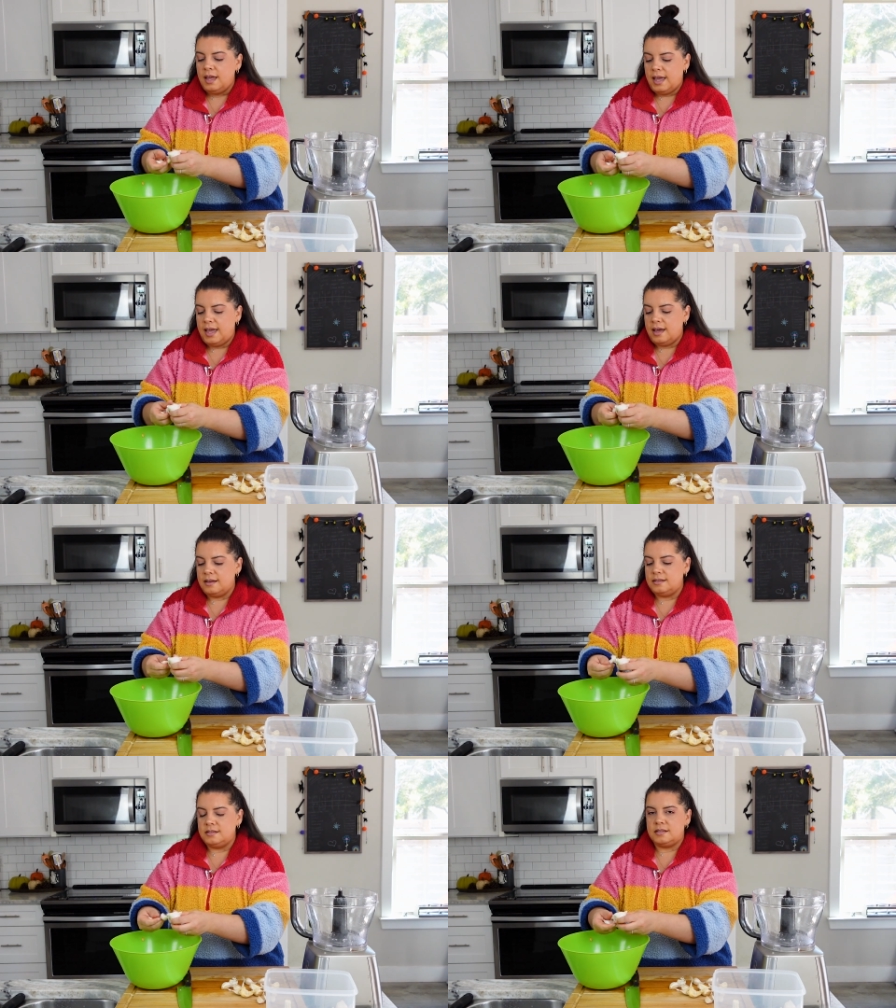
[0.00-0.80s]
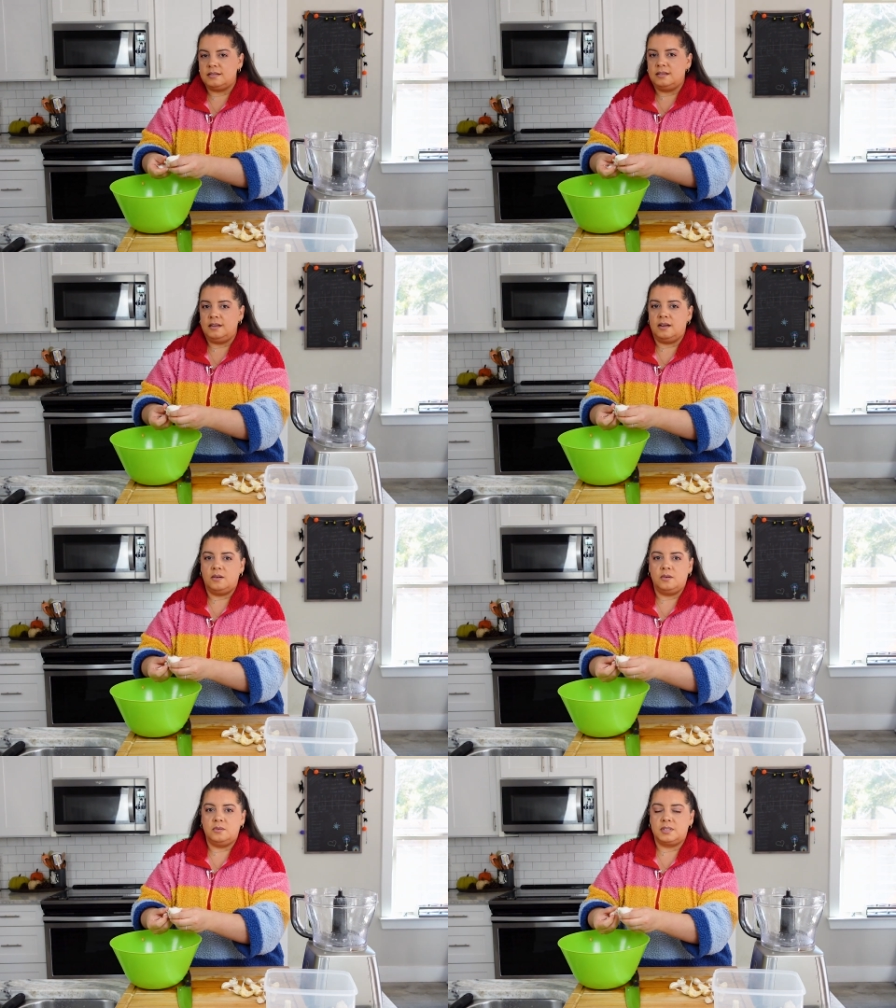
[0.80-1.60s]
and, you
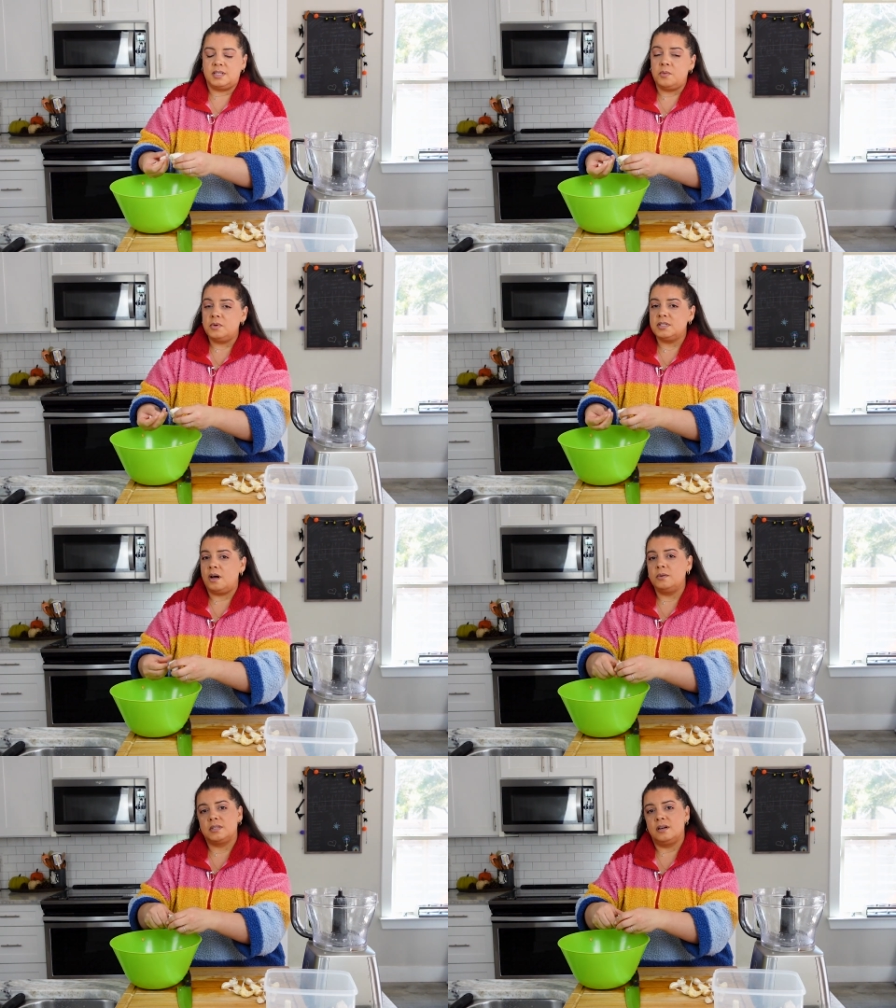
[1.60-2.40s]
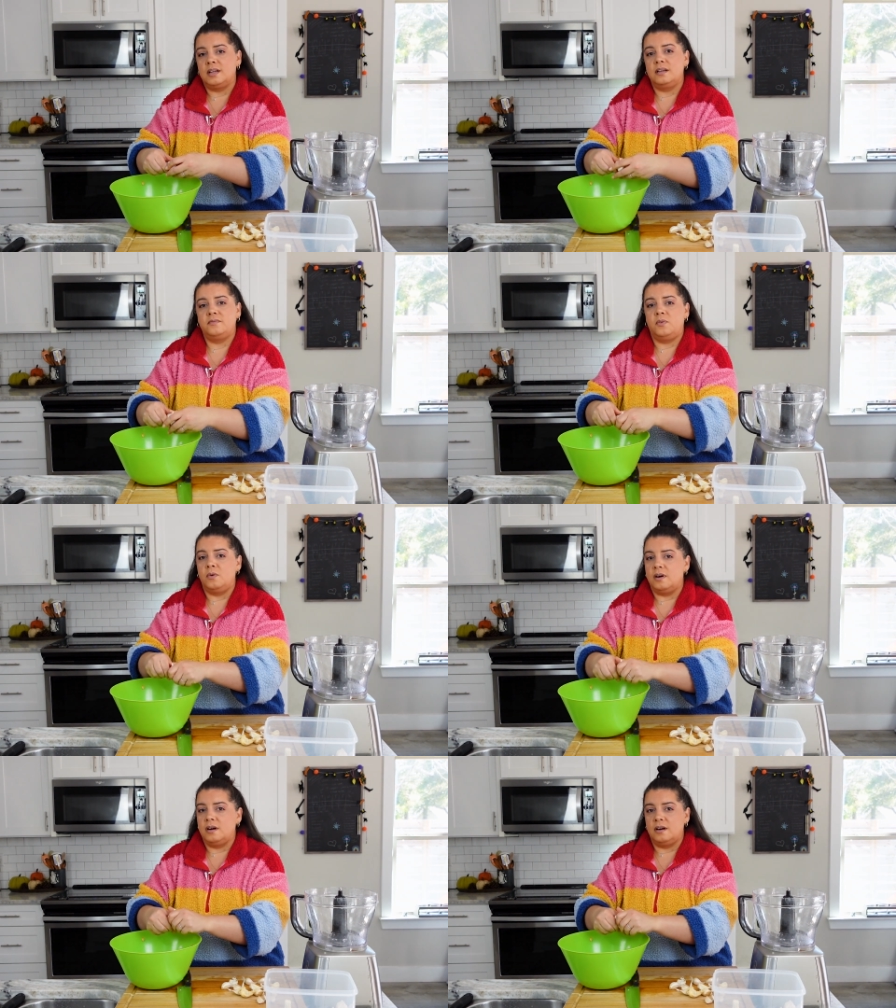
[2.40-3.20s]
know, someone's always cooking
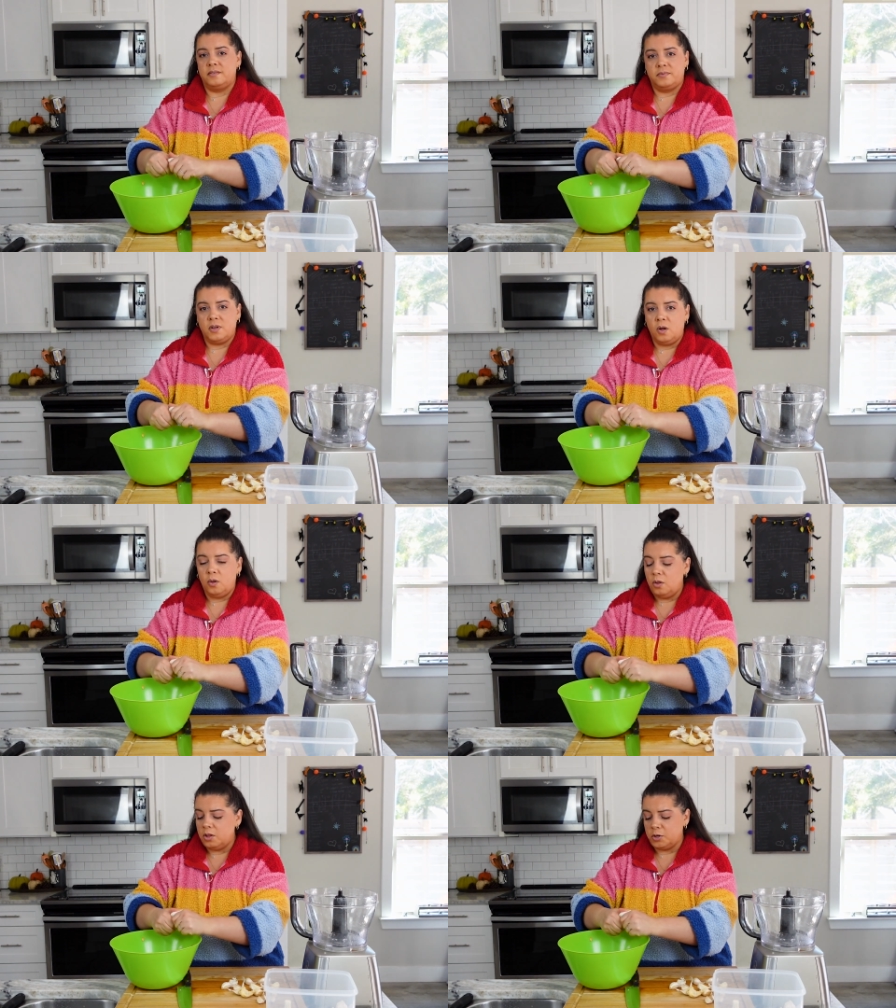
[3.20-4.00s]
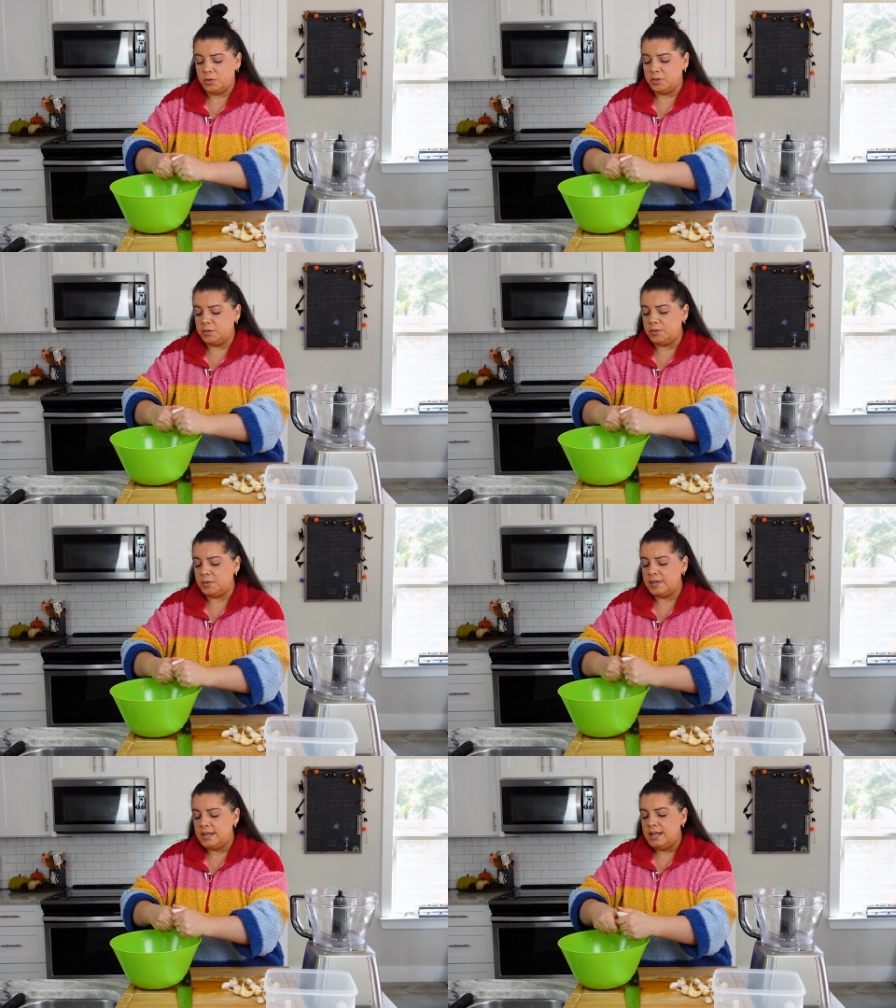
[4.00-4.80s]
for the whole crew.
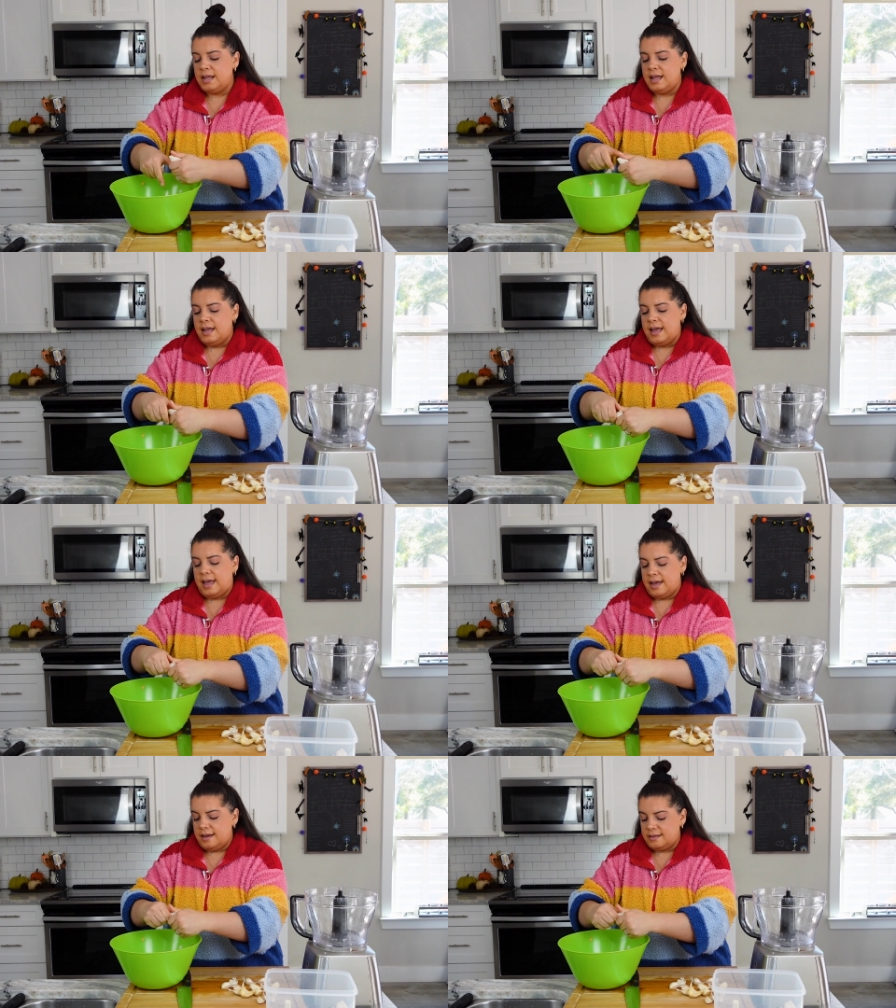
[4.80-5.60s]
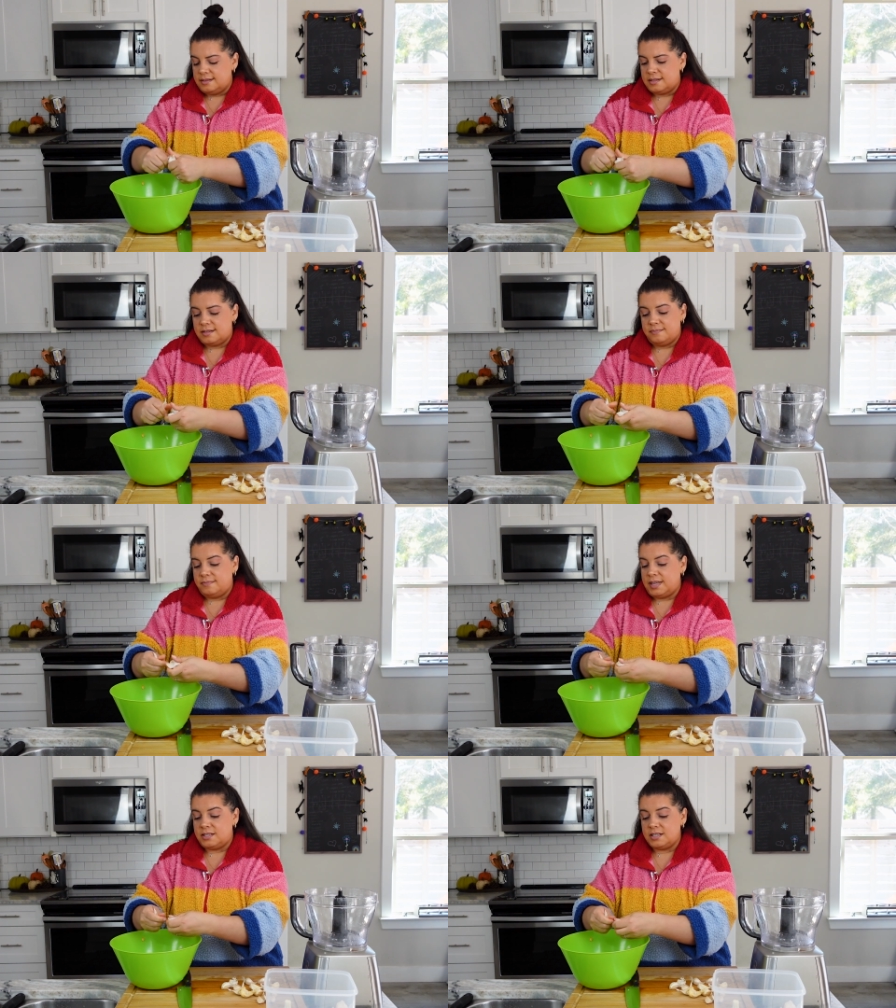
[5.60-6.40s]
And
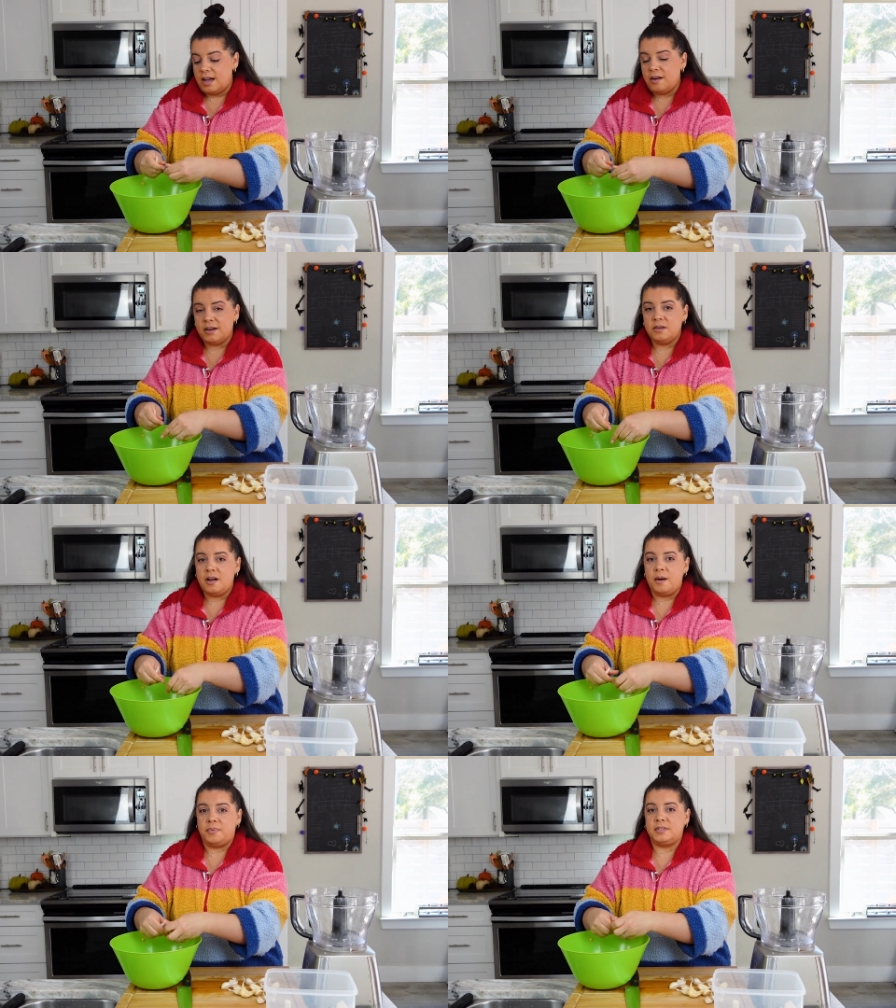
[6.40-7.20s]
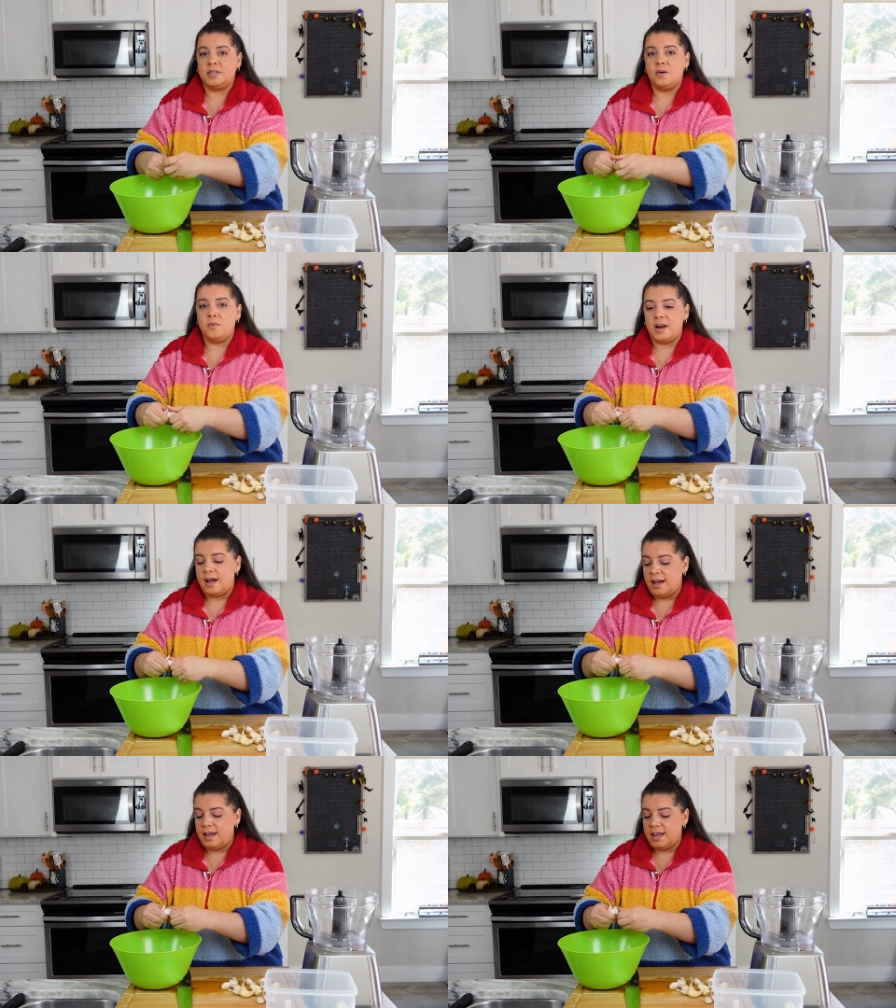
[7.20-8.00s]
it's just how I grew up. And so when
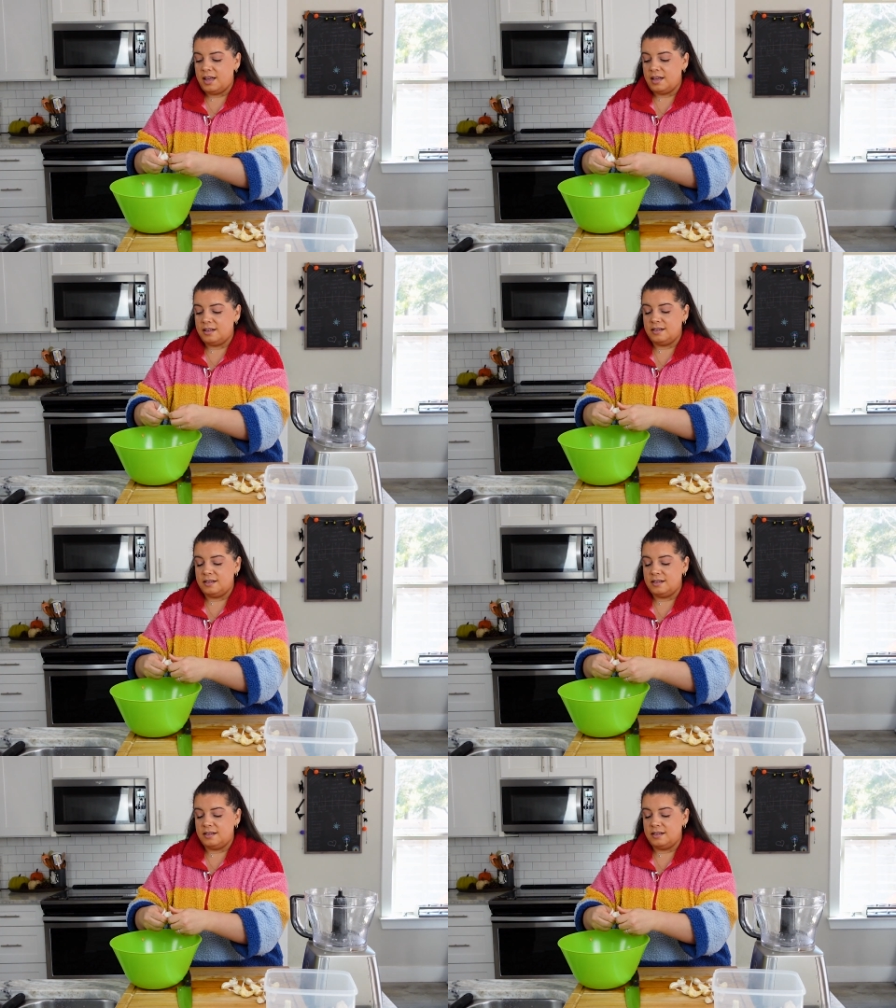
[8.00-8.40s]
I